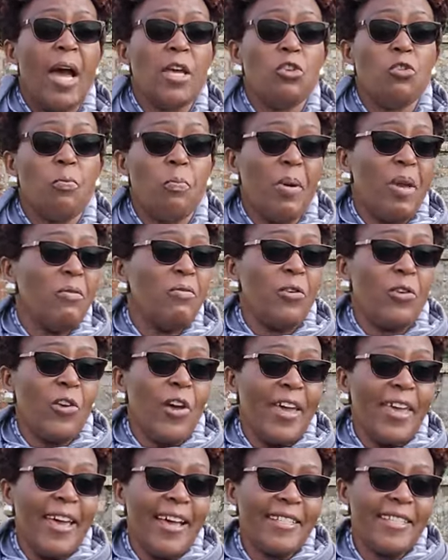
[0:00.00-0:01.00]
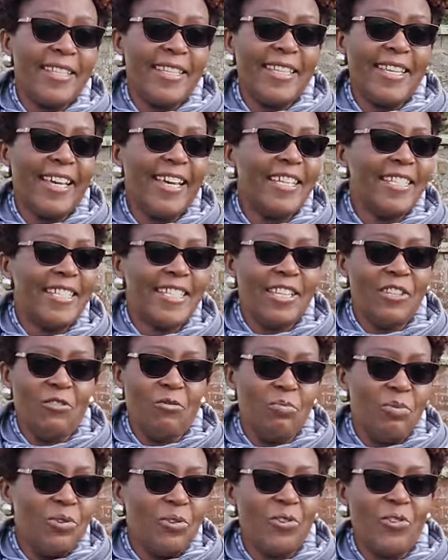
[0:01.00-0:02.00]
You pay for your air ticket,
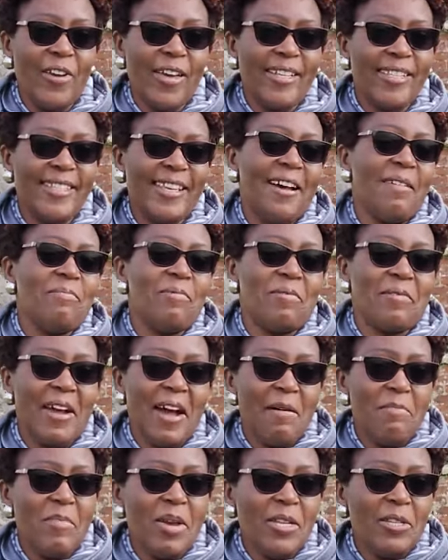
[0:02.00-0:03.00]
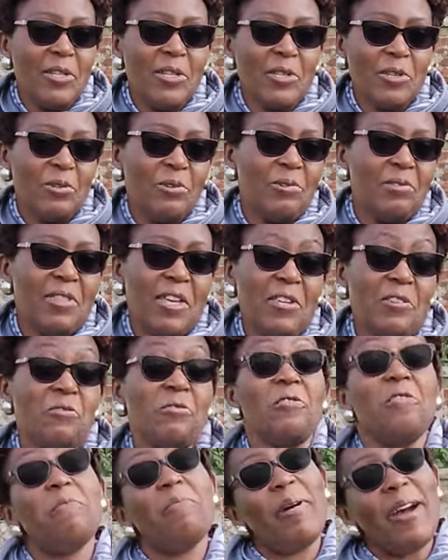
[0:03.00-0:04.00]
you book your exam, you come and do, then
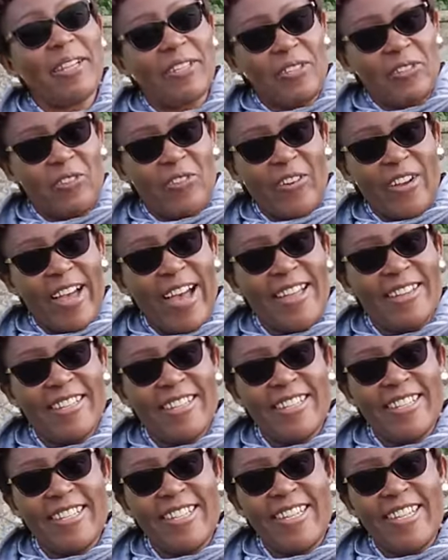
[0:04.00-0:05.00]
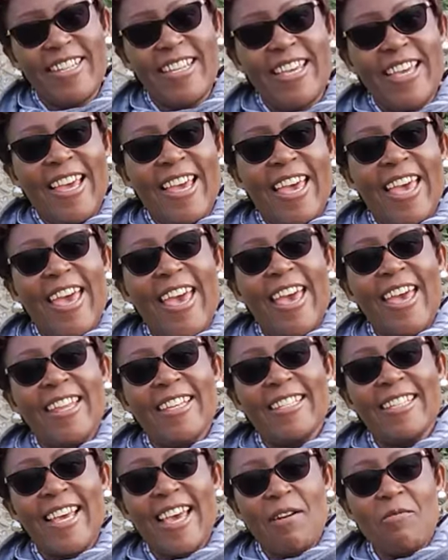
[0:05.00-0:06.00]
you go back to your country.
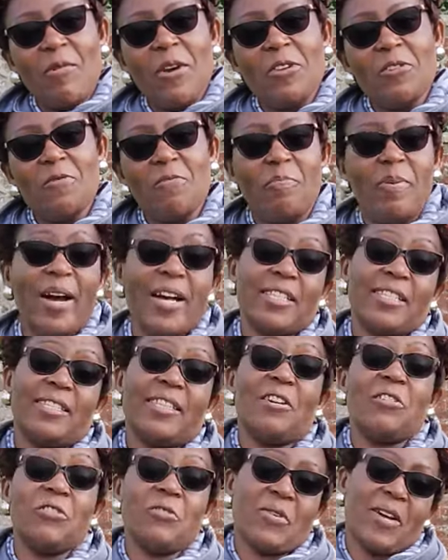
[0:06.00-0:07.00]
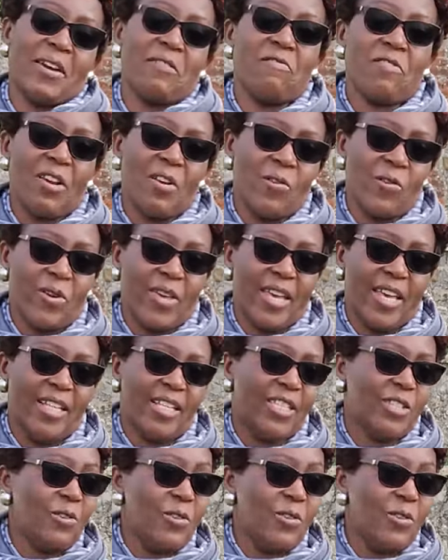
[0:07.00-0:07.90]
And when you pass, now you can relocate.